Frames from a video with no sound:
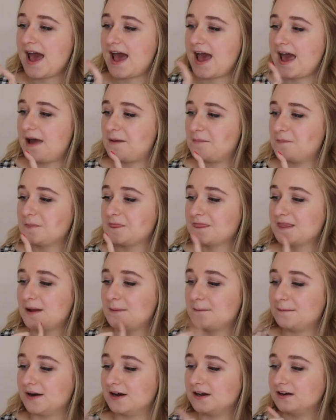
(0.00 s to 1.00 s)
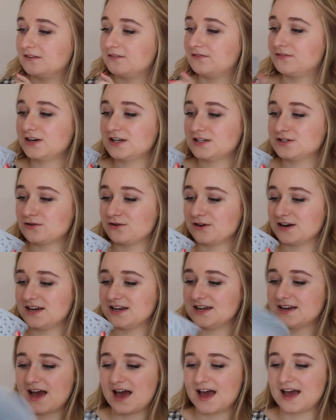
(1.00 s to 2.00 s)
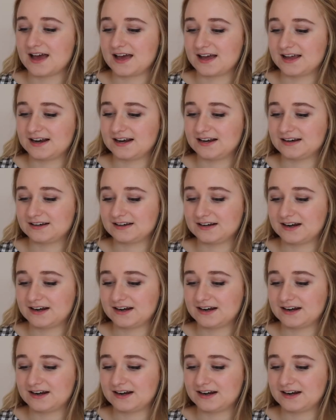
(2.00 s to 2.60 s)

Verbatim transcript: Um, but funny story, uh,